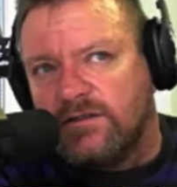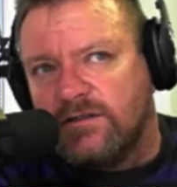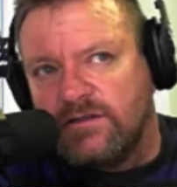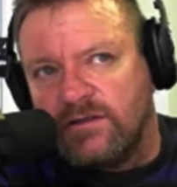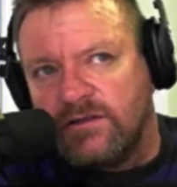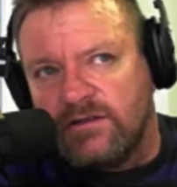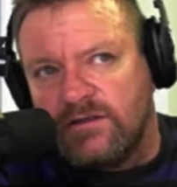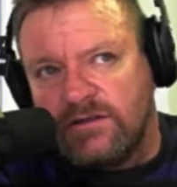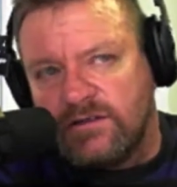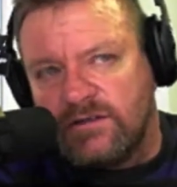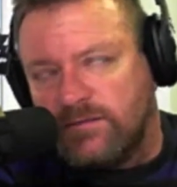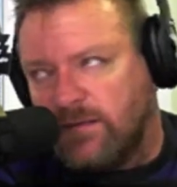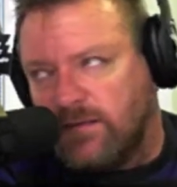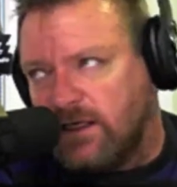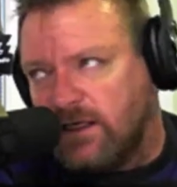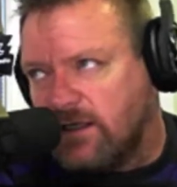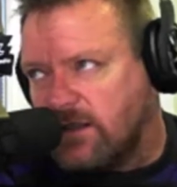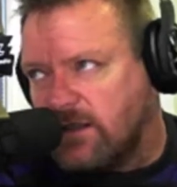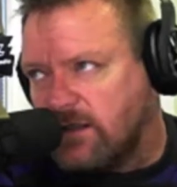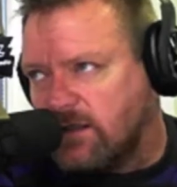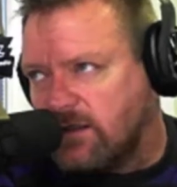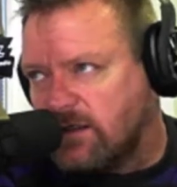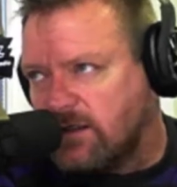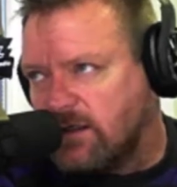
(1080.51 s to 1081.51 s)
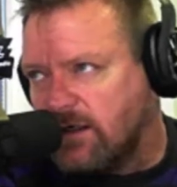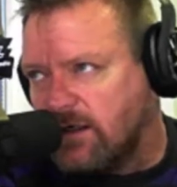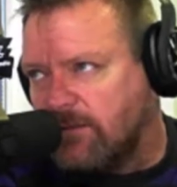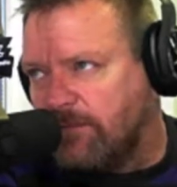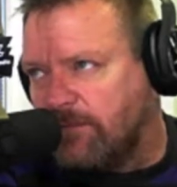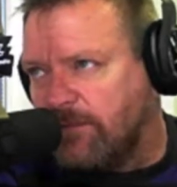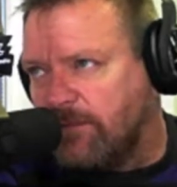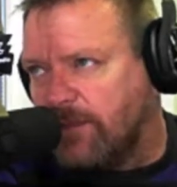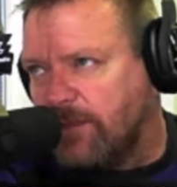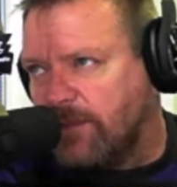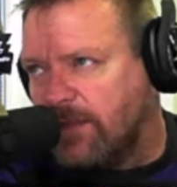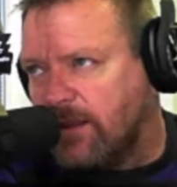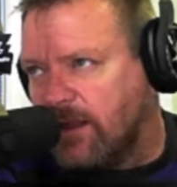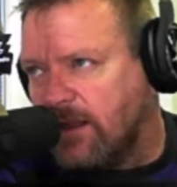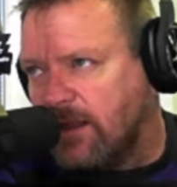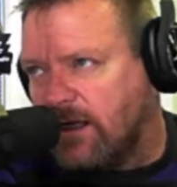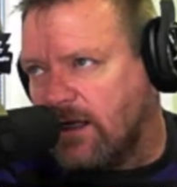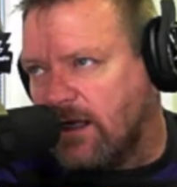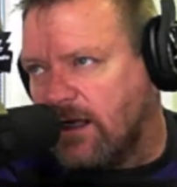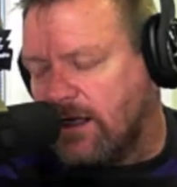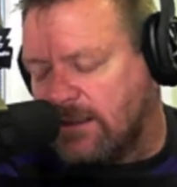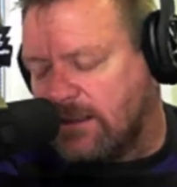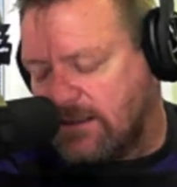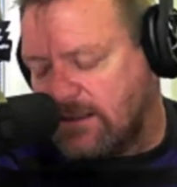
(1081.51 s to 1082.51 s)
John Smith at
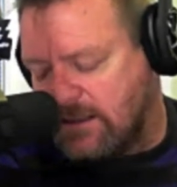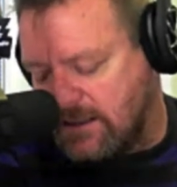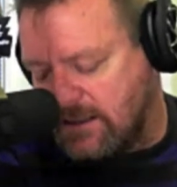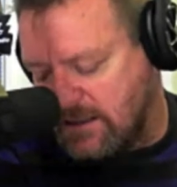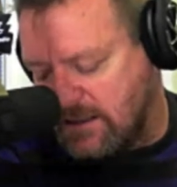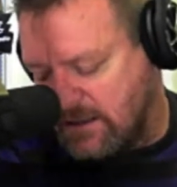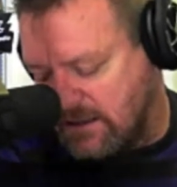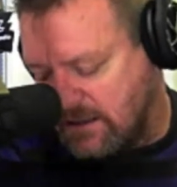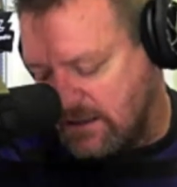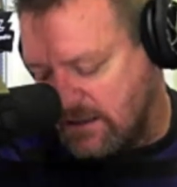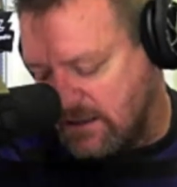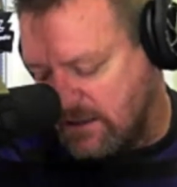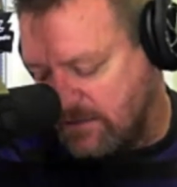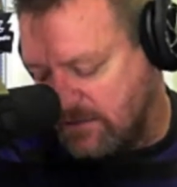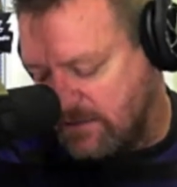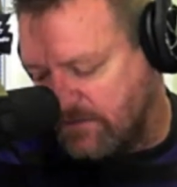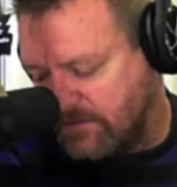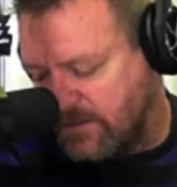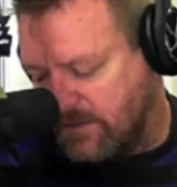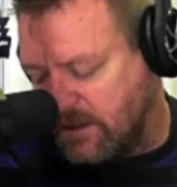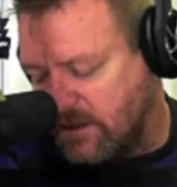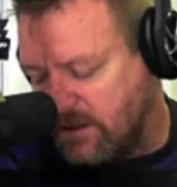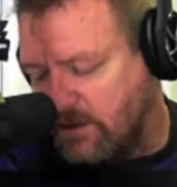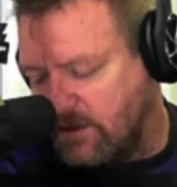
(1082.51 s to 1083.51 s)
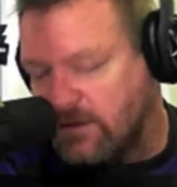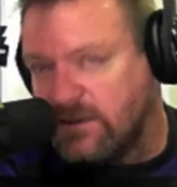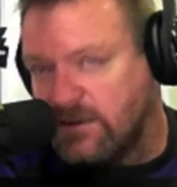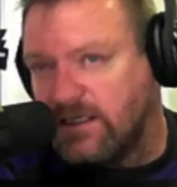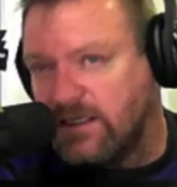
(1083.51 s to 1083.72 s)
the